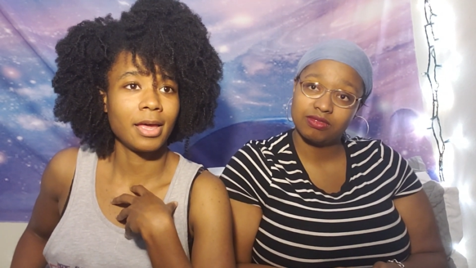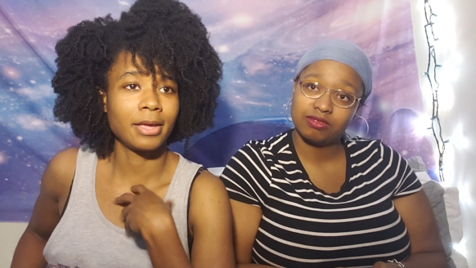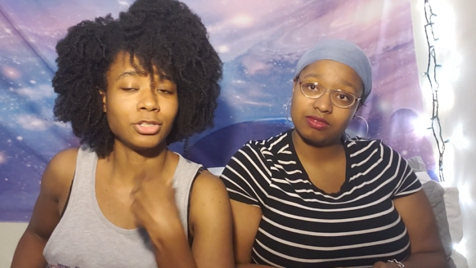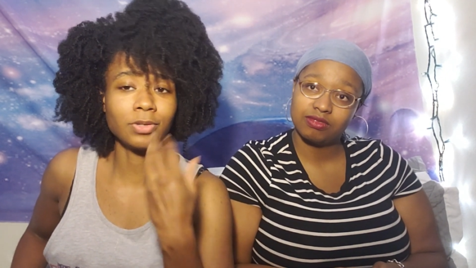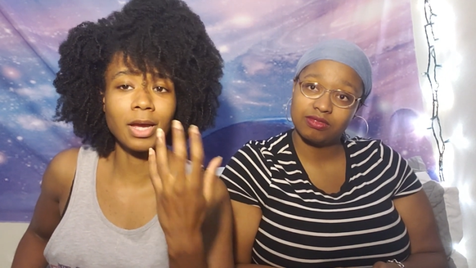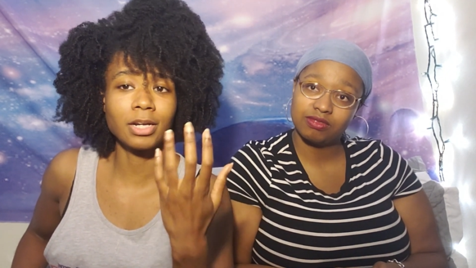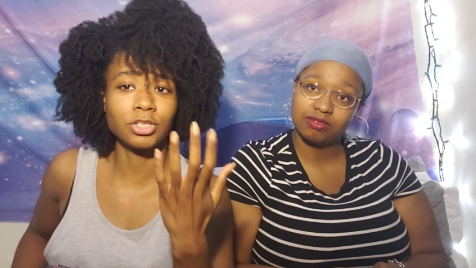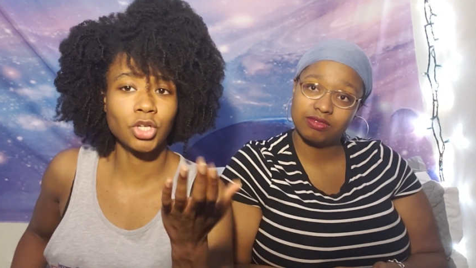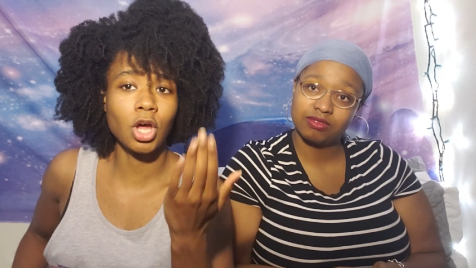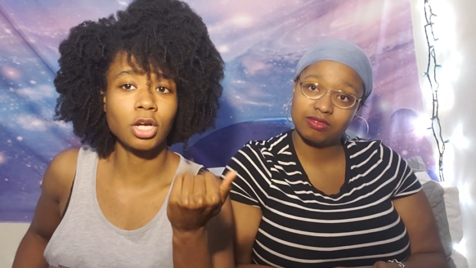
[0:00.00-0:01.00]
Speaker 1: and trying to
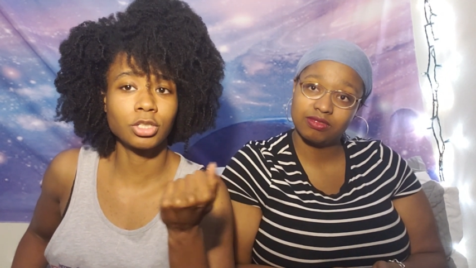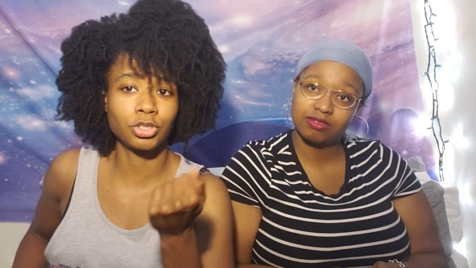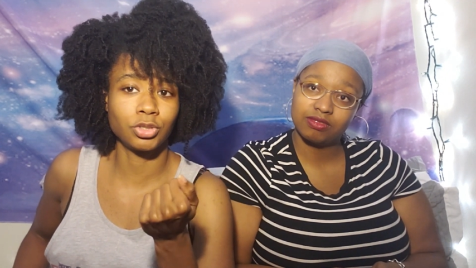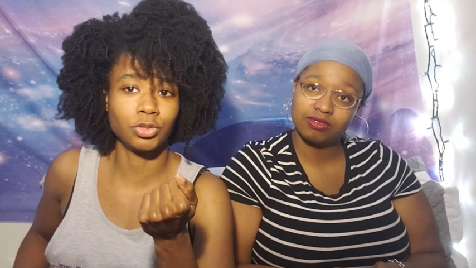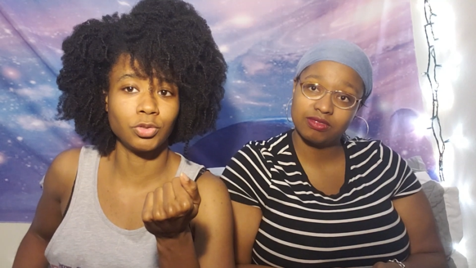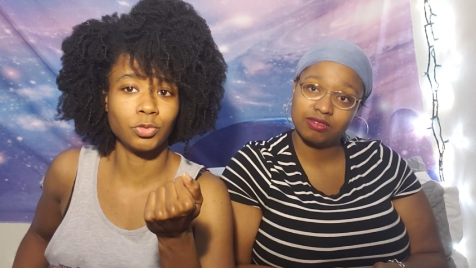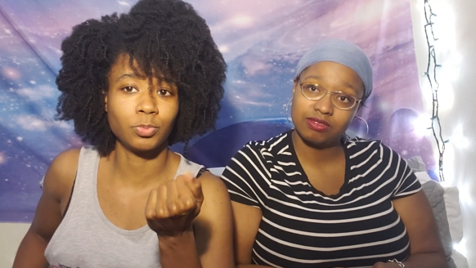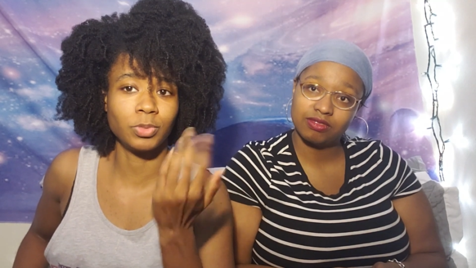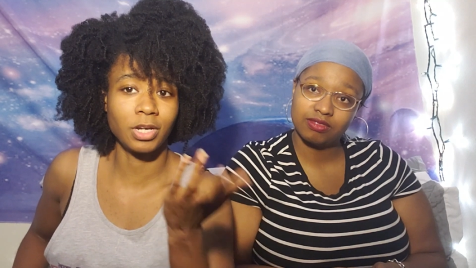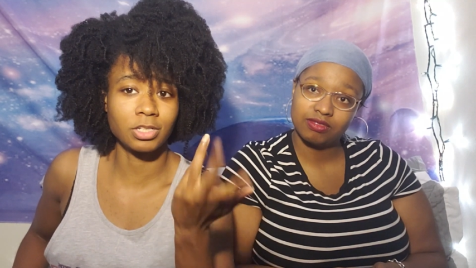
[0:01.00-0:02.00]
talk to you
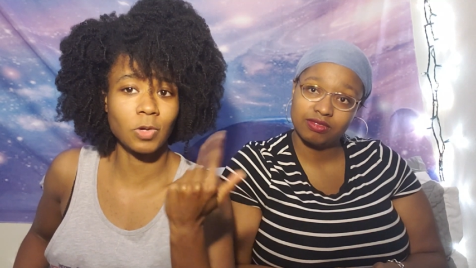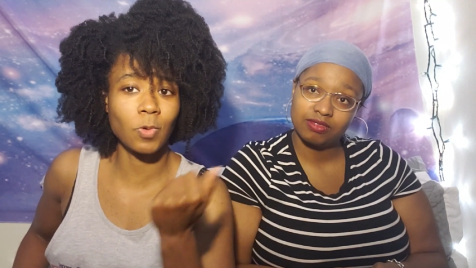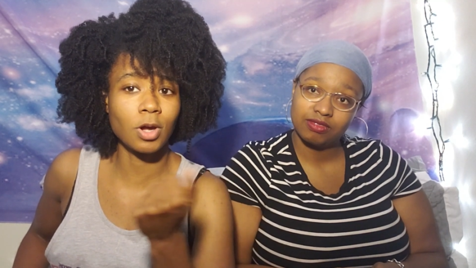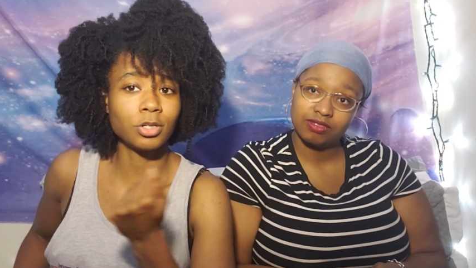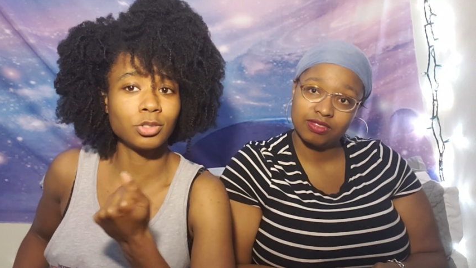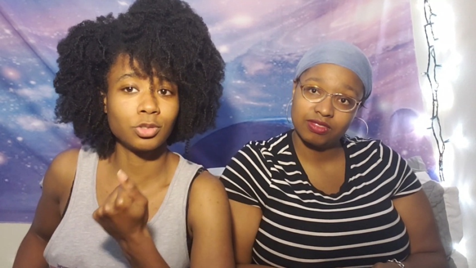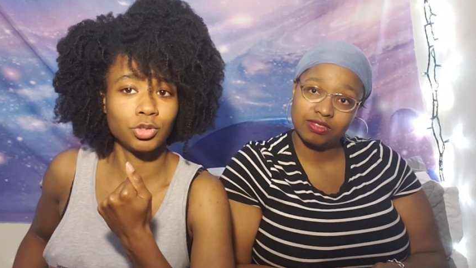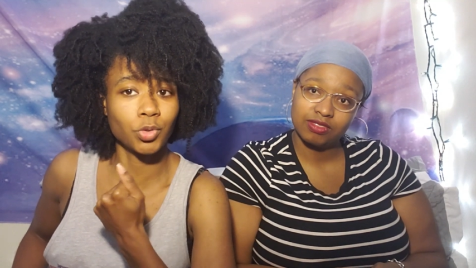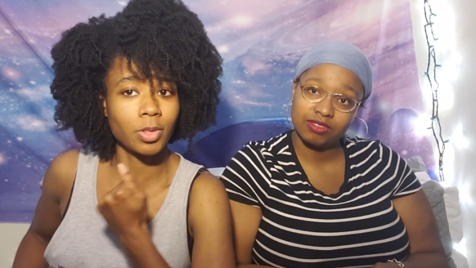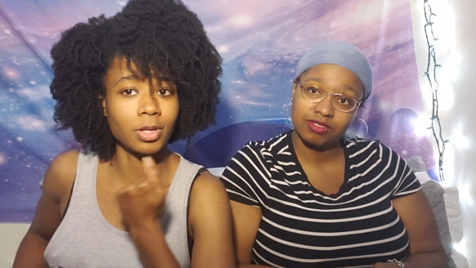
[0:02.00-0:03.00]
because I wanted you to
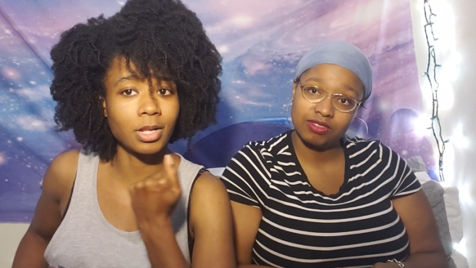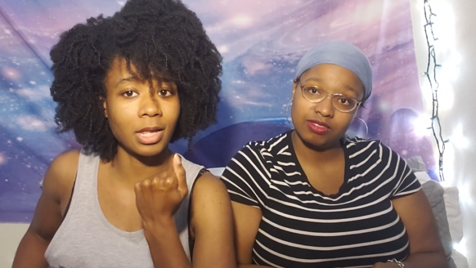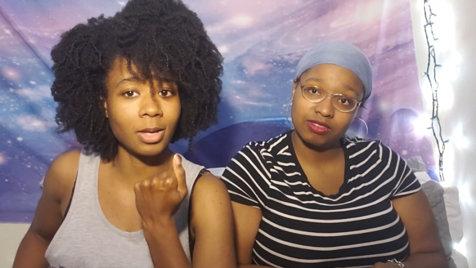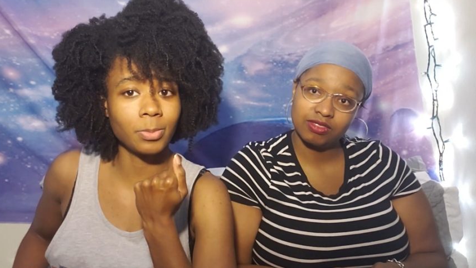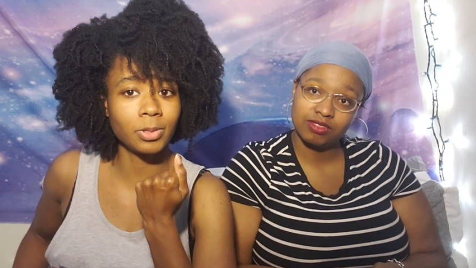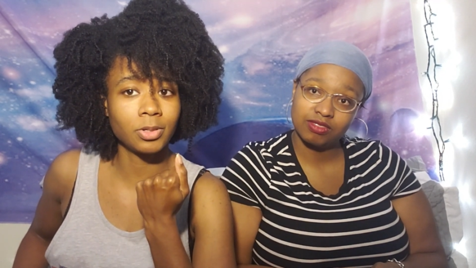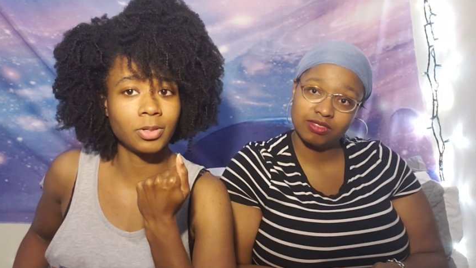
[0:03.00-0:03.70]
join the club?